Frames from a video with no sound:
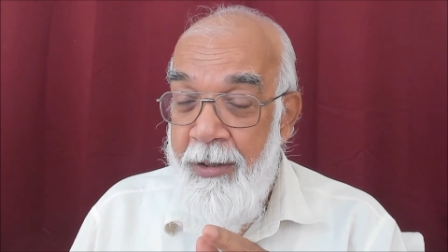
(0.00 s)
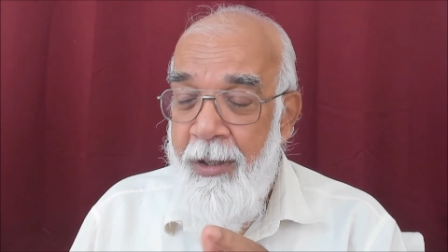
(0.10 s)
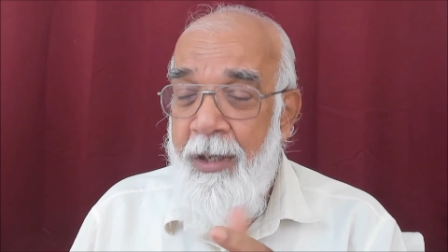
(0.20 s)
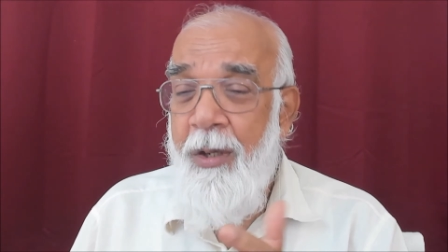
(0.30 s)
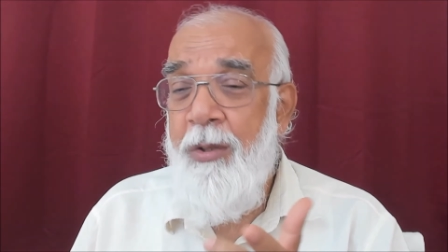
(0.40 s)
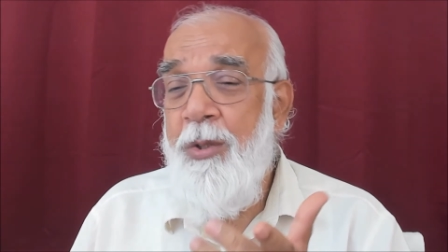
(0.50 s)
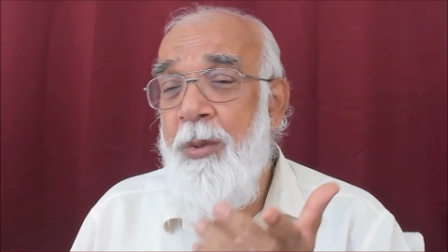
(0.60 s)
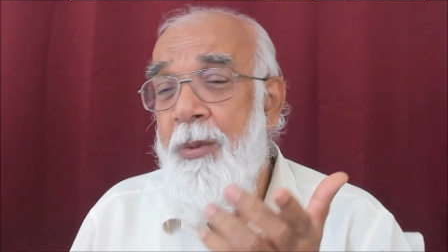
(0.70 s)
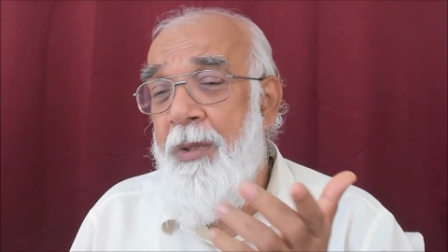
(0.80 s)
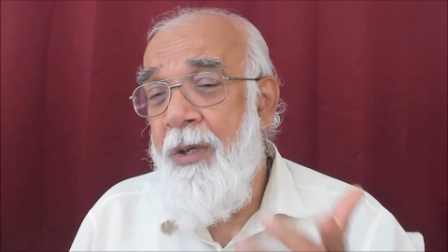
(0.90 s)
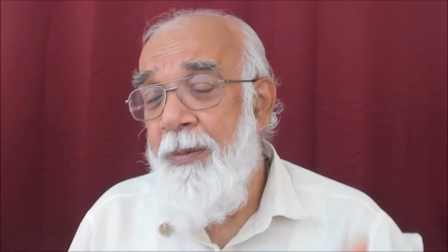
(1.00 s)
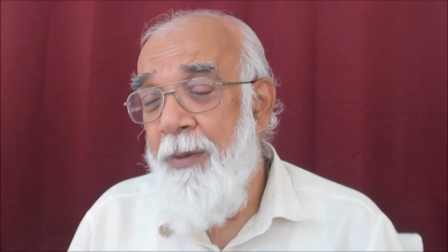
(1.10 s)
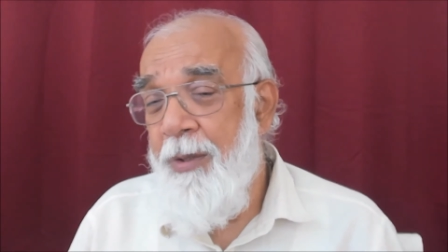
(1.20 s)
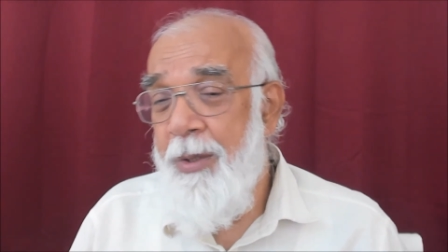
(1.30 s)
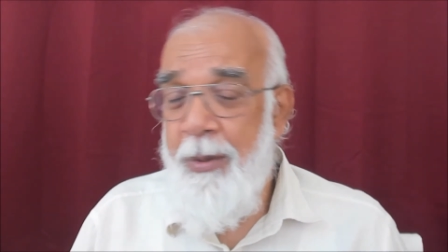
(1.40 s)
and also with
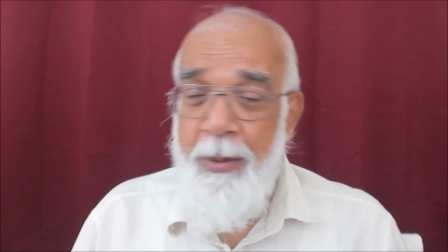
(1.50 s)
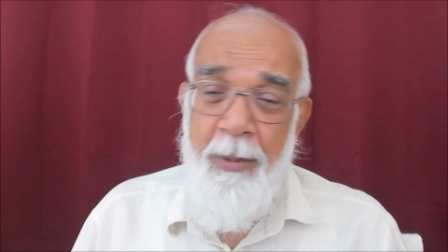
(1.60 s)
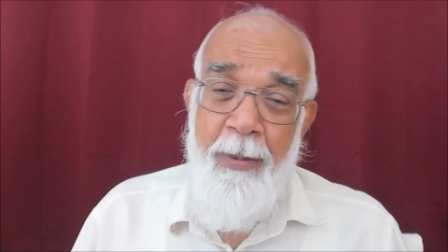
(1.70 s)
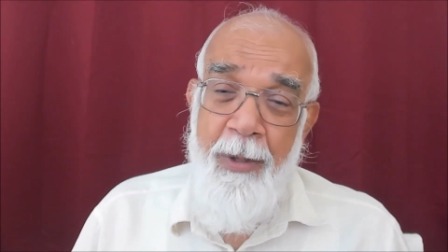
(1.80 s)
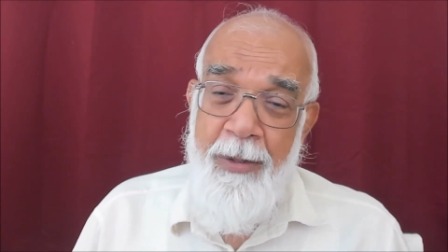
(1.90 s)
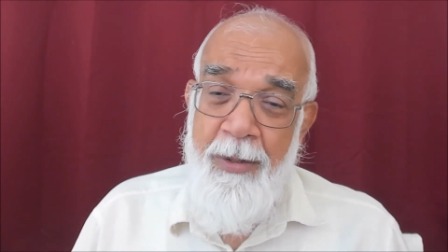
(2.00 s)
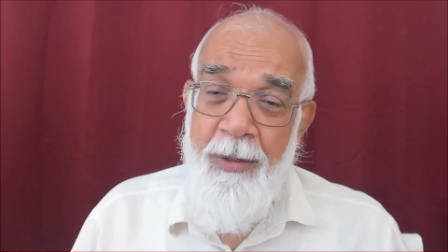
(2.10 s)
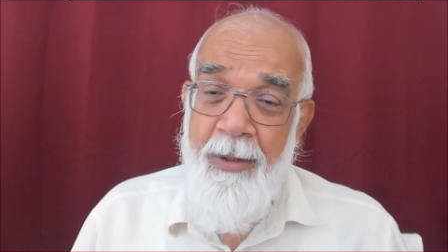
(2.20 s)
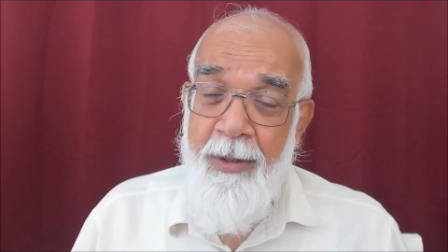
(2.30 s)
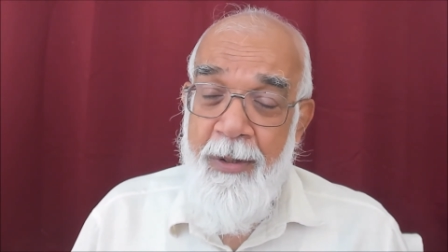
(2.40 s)
reference to the pleasure.